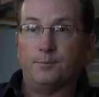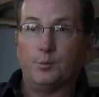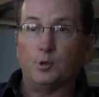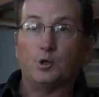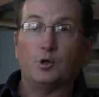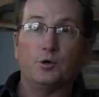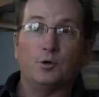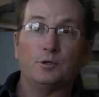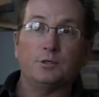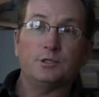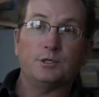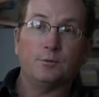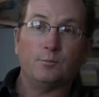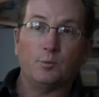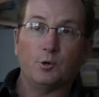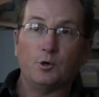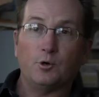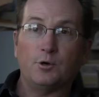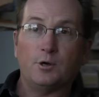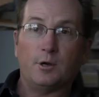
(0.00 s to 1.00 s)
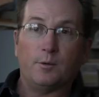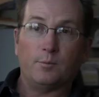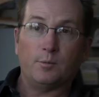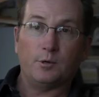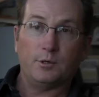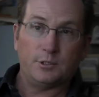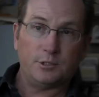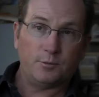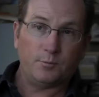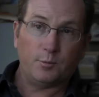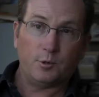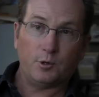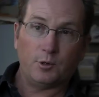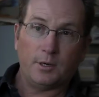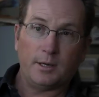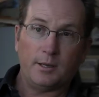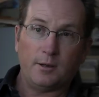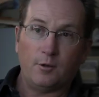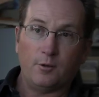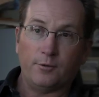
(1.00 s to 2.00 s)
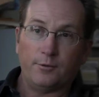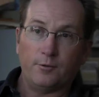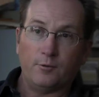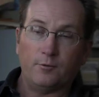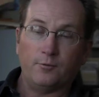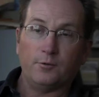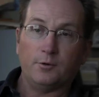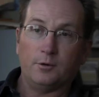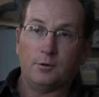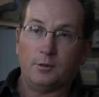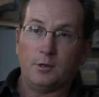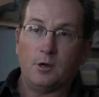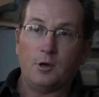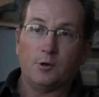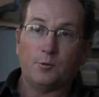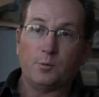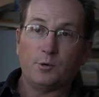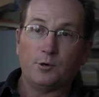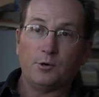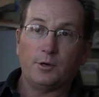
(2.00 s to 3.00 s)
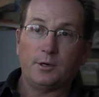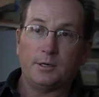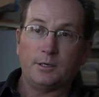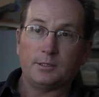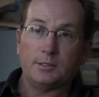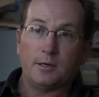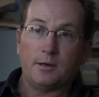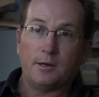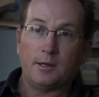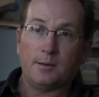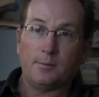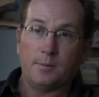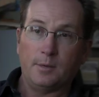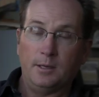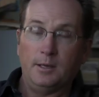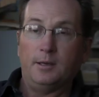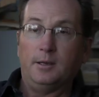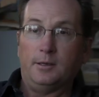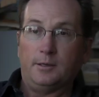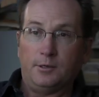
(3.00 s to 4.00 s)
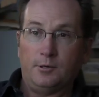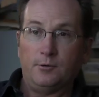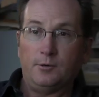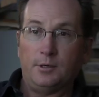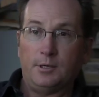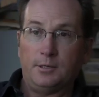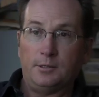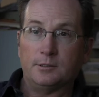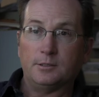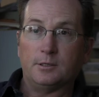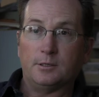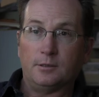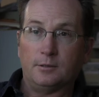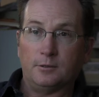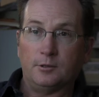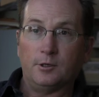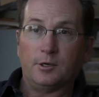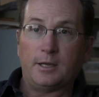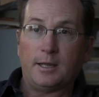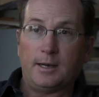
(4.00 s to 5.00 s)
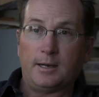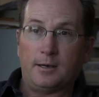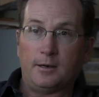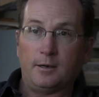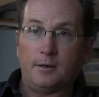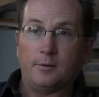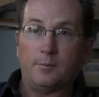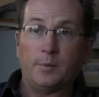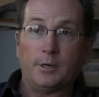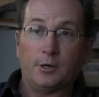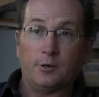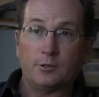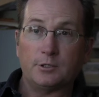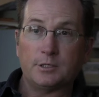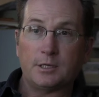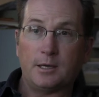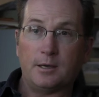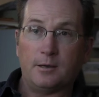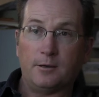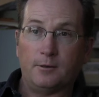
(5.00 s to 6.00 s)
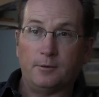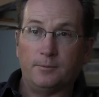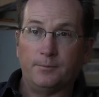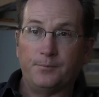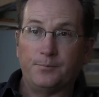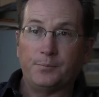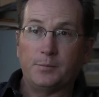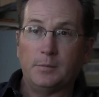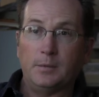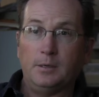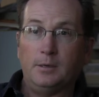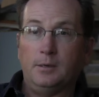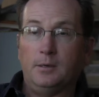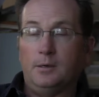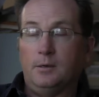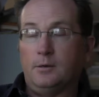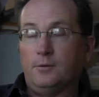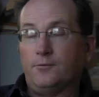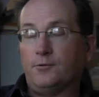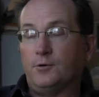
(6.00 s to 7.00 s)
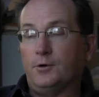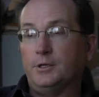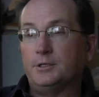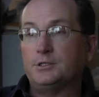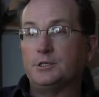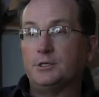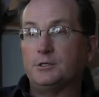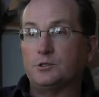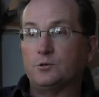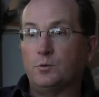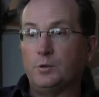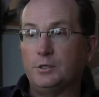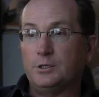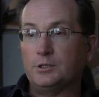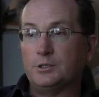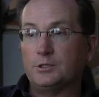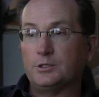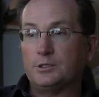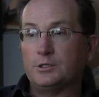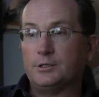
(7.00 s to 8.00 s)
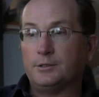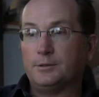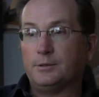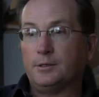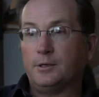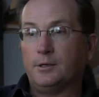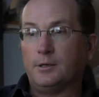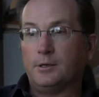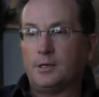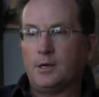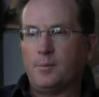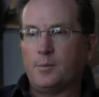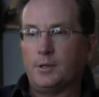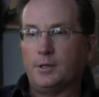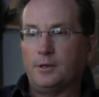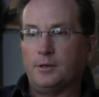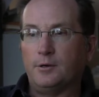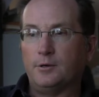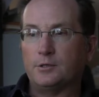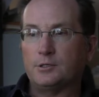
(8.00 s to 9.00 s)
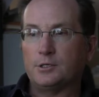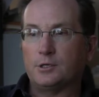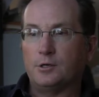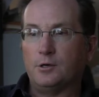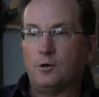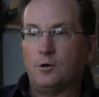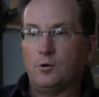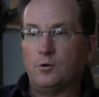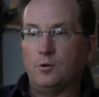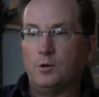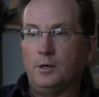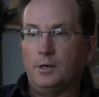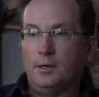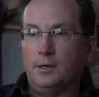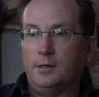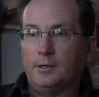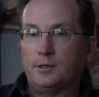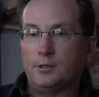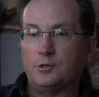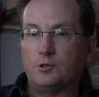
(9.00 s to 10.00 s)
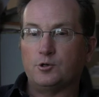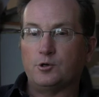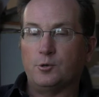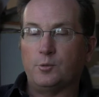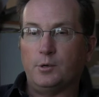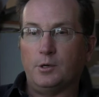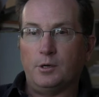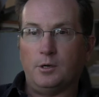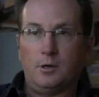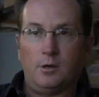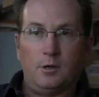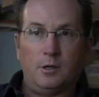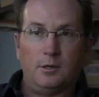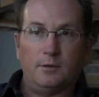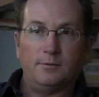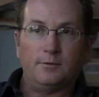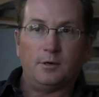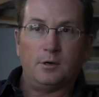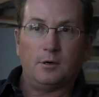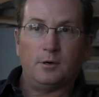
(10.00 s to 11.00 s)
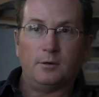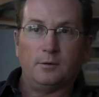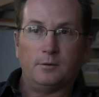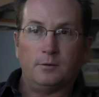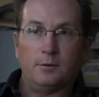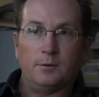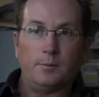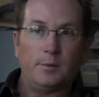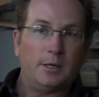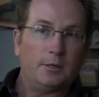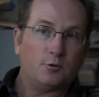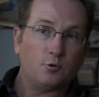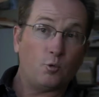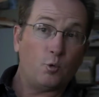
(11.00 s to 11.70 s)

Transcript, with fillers: birds and bird numbers and bird health over a long period of time, you need to look at it on a bigger scale. For instance, we just a couple of years ago contributed all of our about